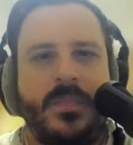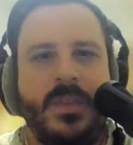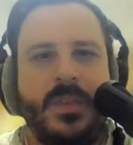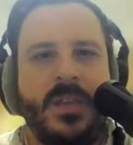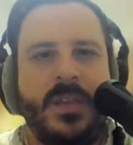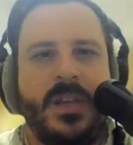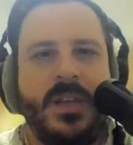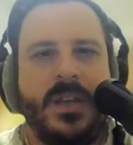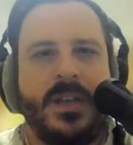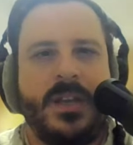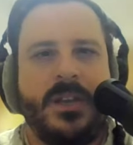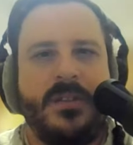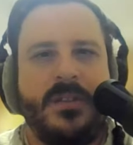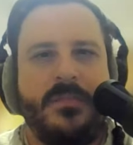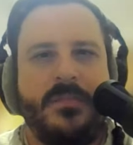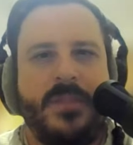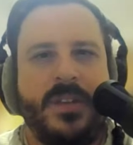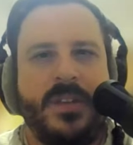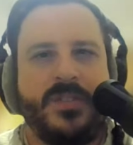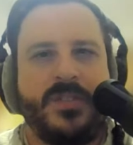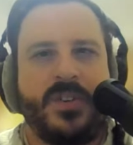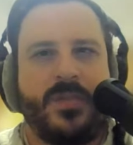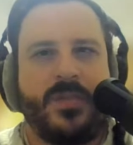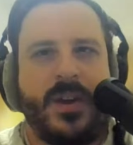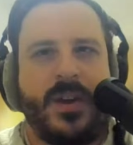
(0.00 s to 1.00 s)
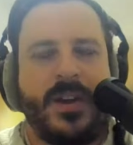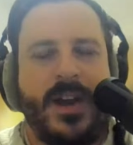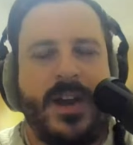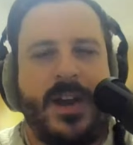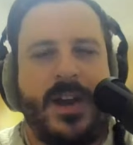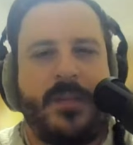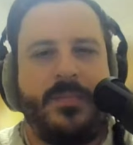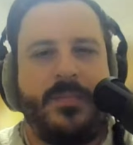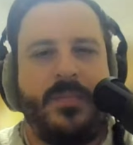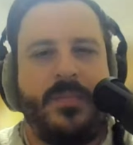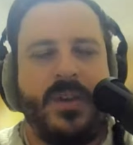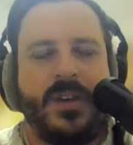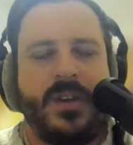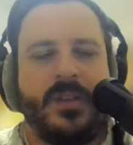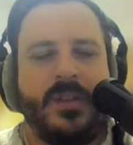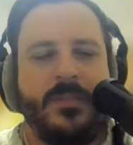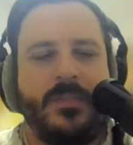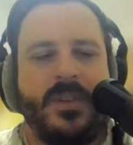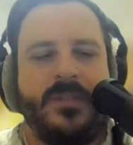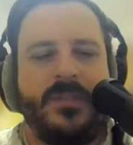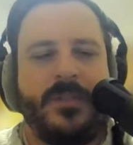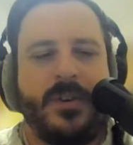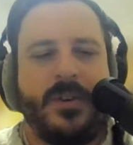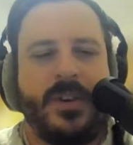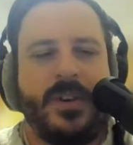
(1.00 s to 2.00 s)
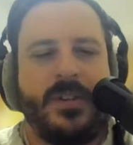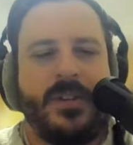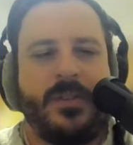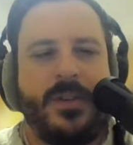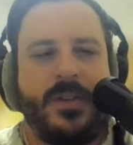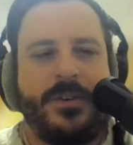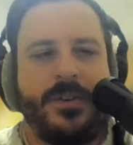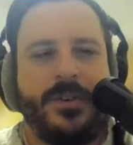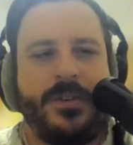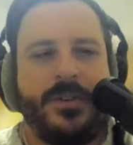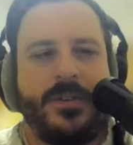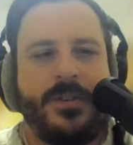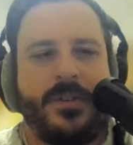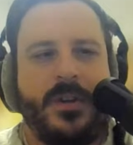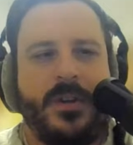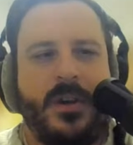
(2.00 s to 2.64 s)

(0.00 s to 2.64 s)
it's a great app, but it can be very cluttered.